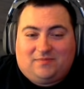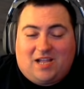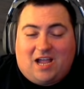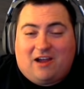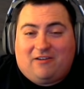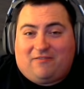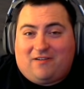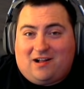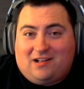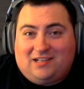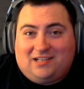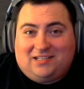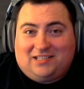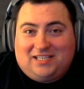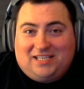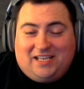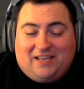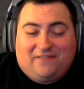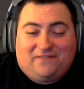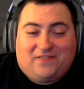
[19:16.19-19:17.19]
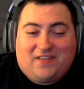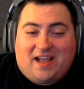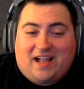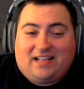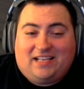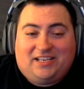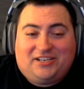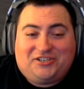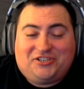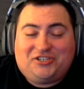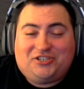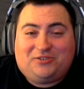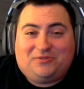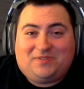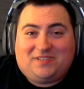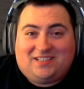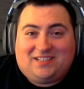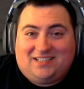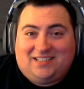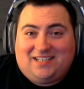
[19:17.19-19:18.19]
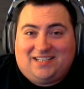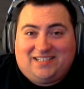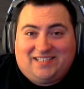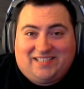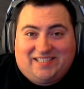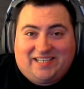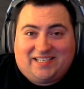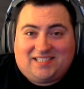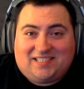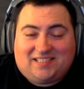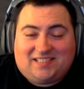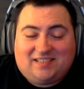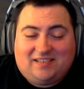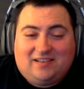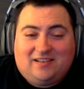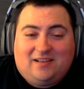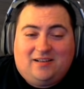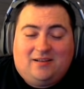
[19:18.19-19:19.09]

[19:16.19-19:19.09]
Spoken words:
Ironically, if that issue didn't exist,